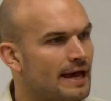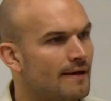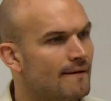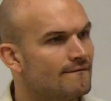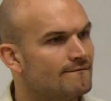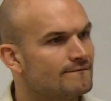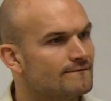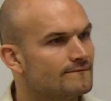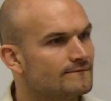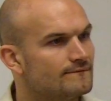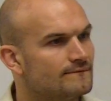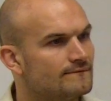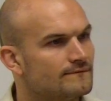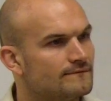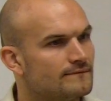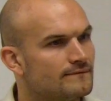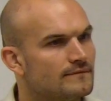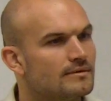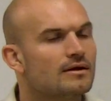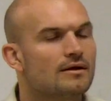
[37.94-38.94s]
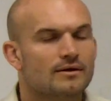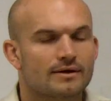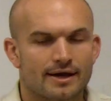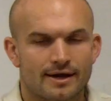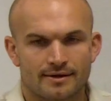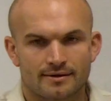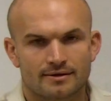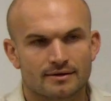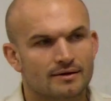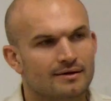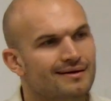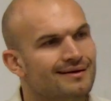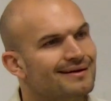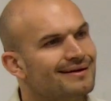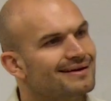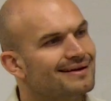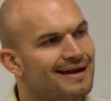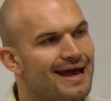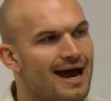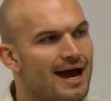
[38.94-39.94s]
that? OK.
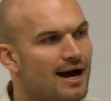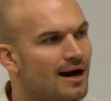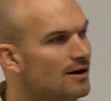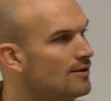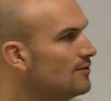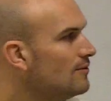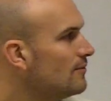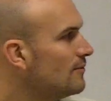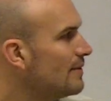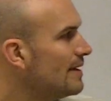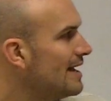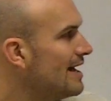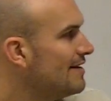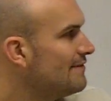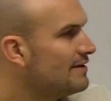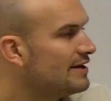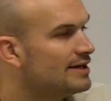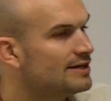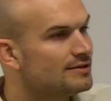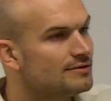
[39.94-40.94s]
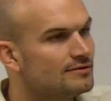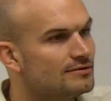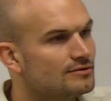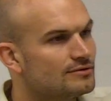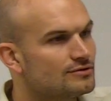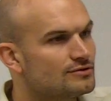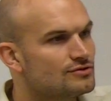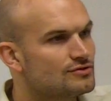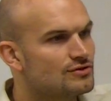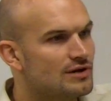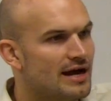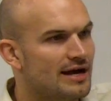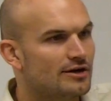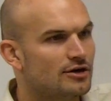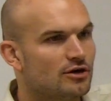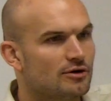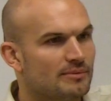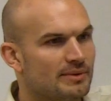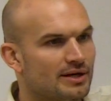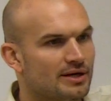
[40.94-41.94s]
Now we have a
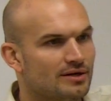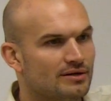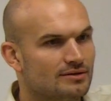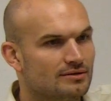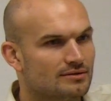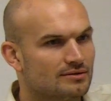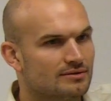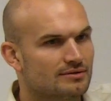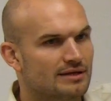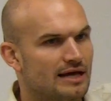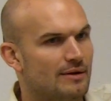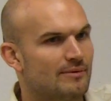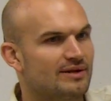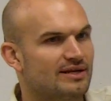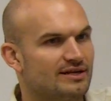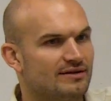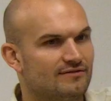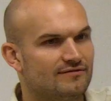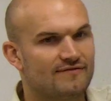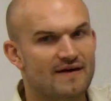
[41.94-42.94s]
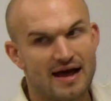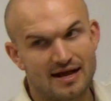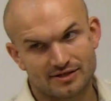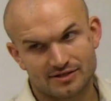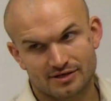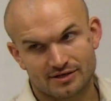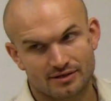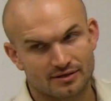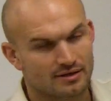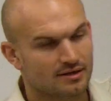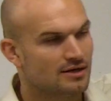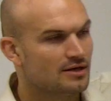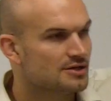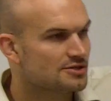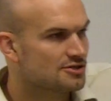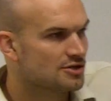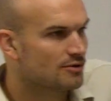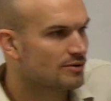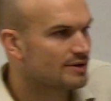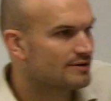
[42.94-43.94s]
trinomial that we can factor.
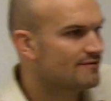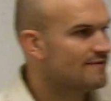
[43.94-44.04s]
So